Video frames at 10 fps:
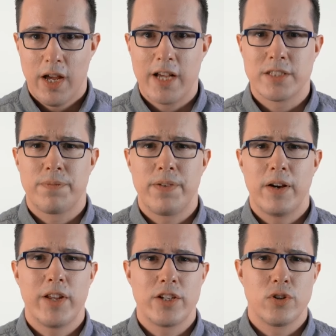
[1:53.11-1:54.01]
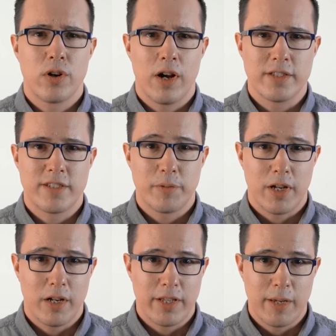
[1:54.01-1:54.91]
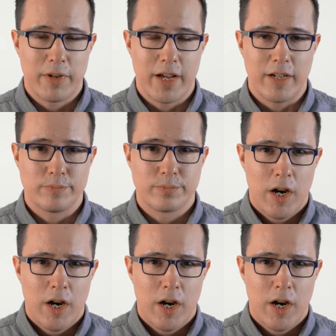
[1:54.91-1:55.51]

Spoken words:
as a foundational concept on the MCAT.